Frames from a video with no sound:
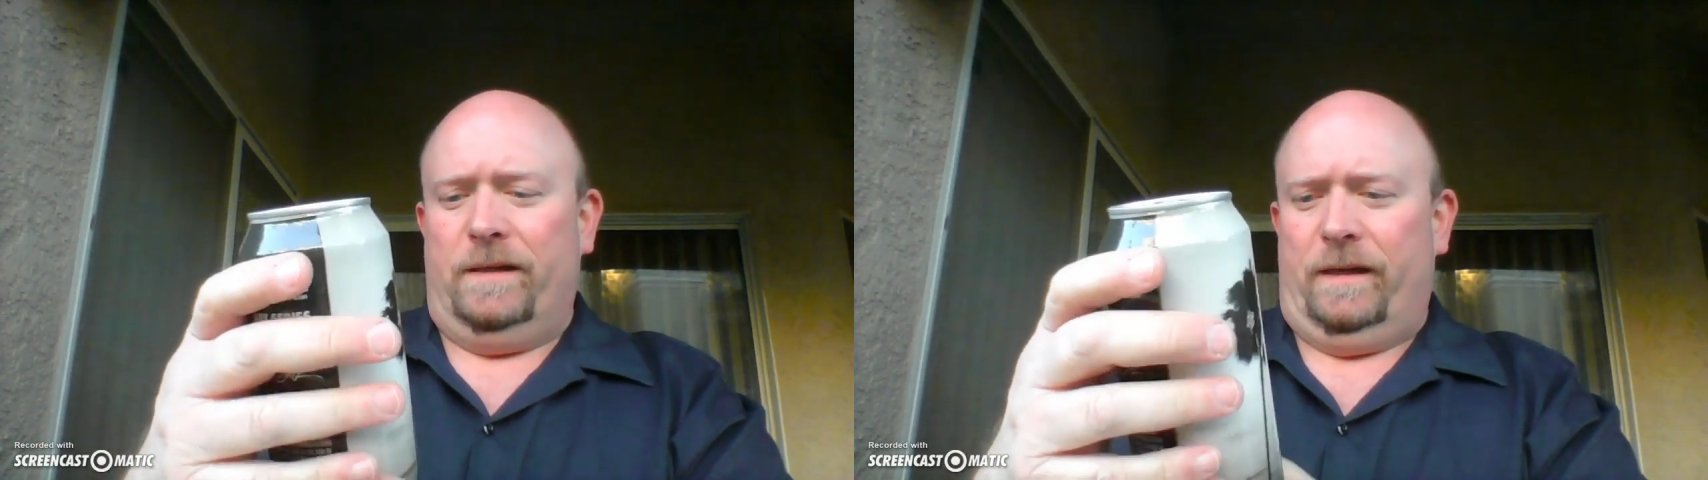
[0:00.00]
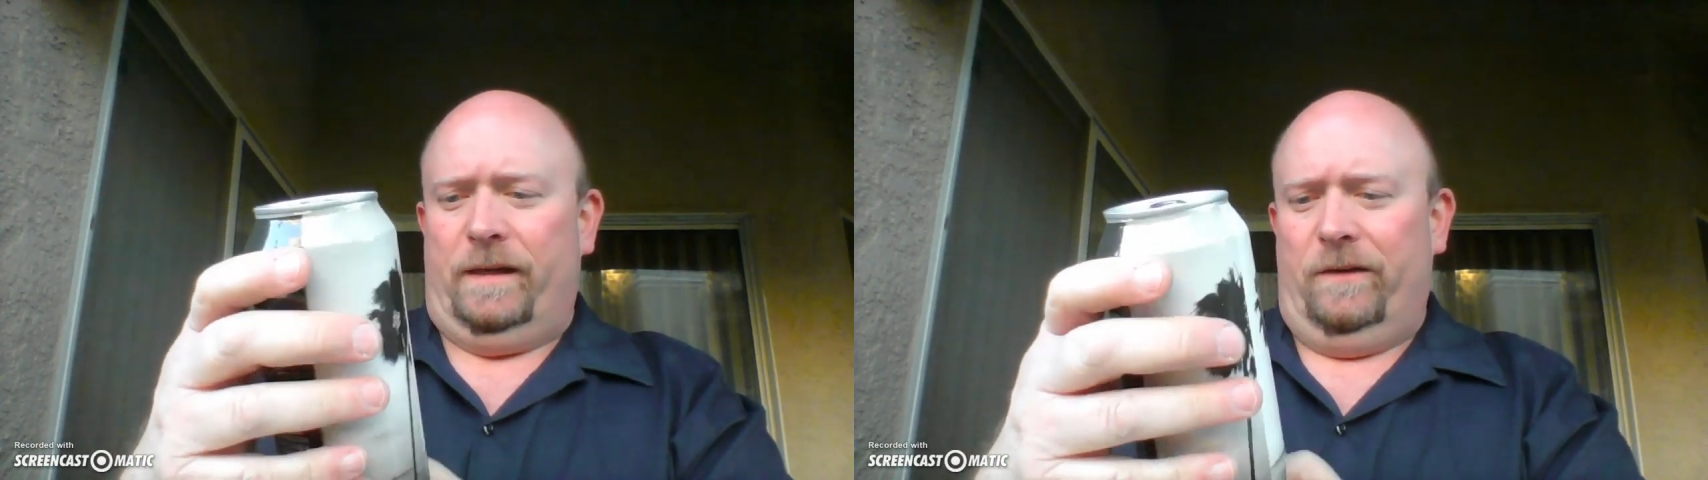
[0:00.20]

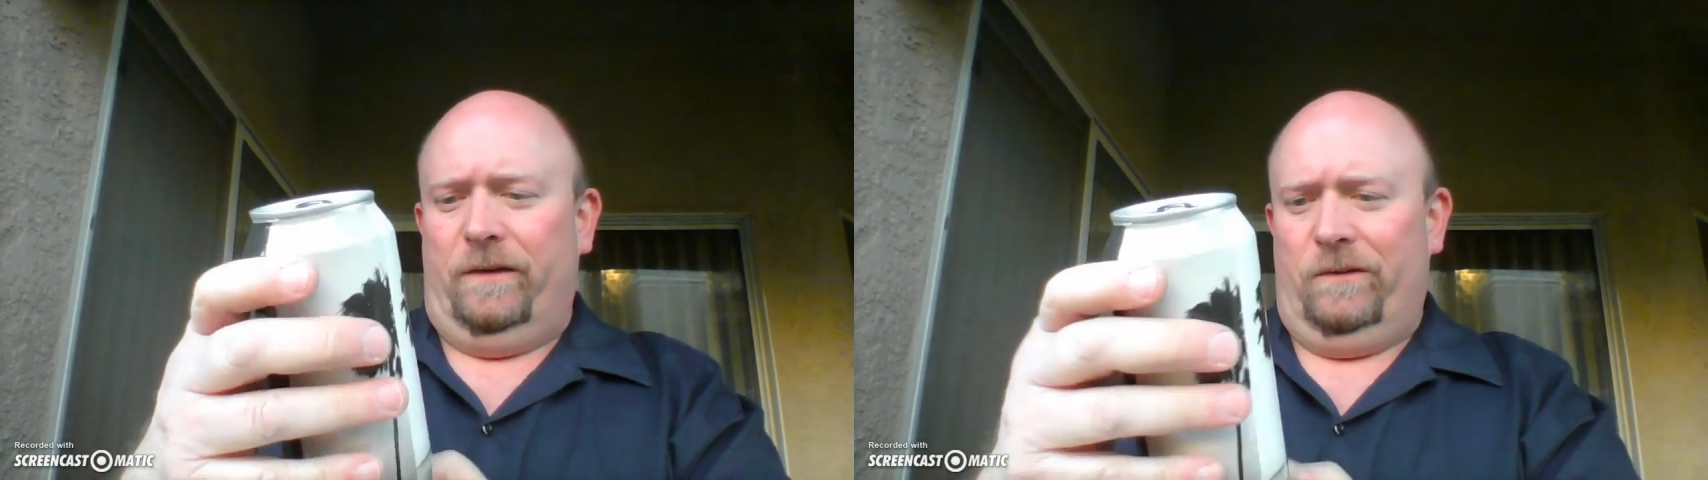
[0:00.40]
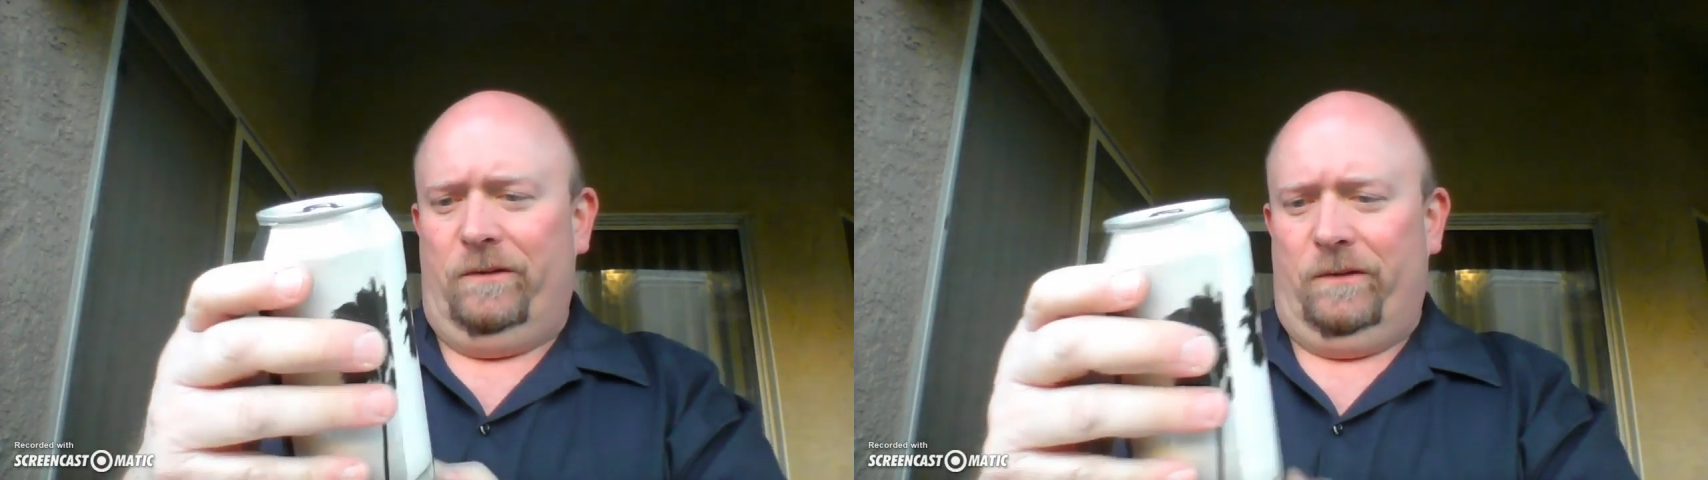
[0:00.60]
And
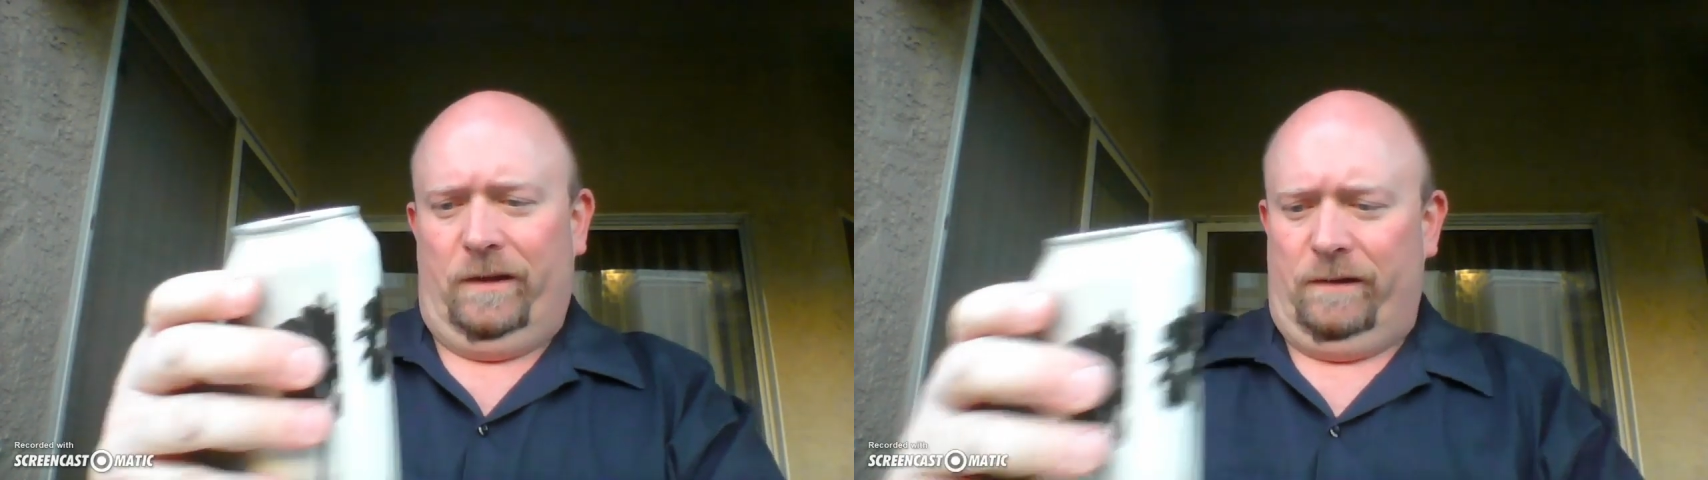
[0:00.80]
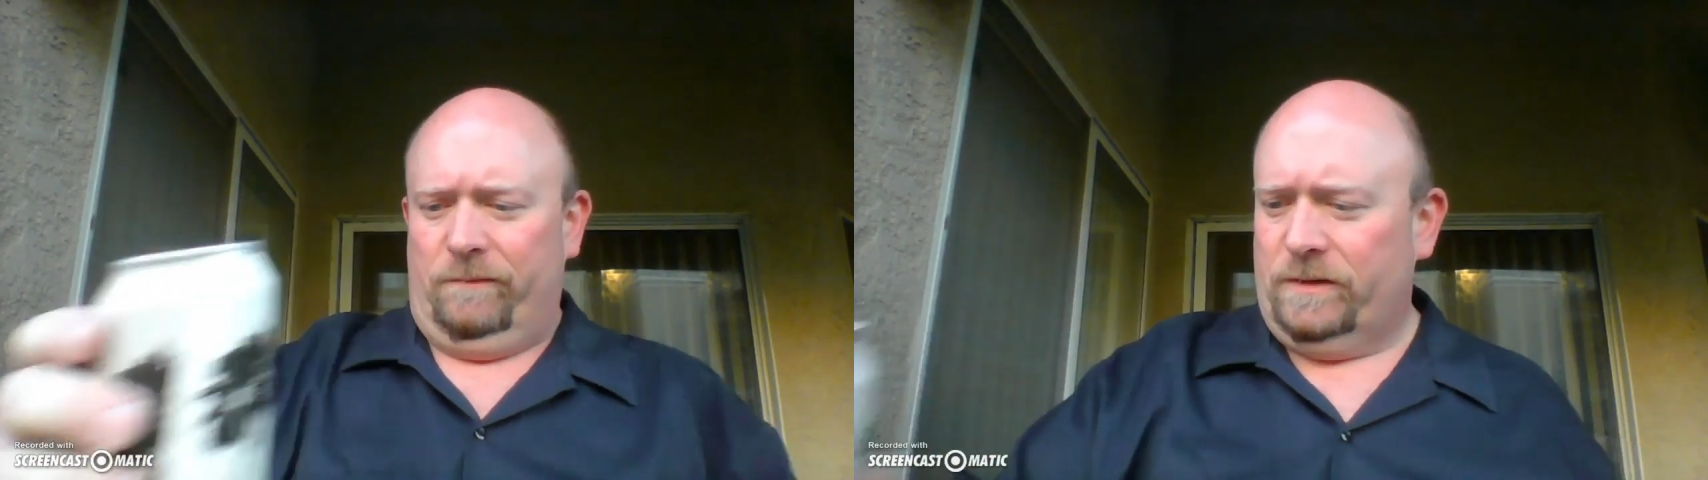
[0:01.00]
this is
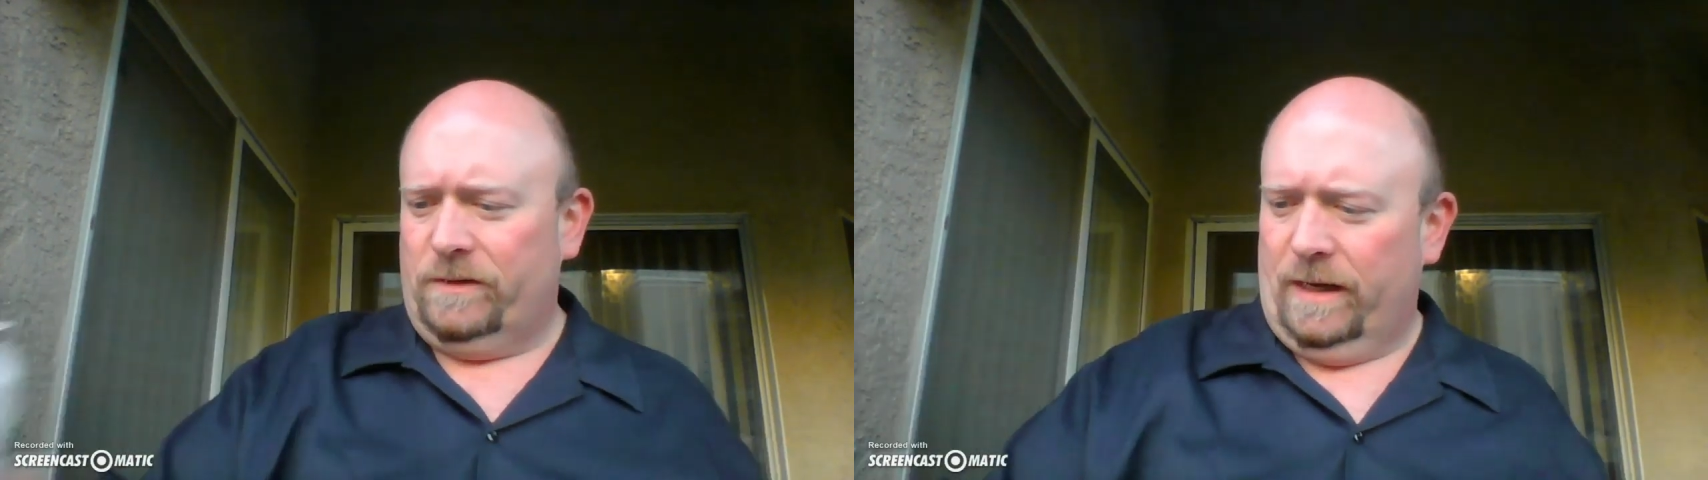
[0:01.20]
this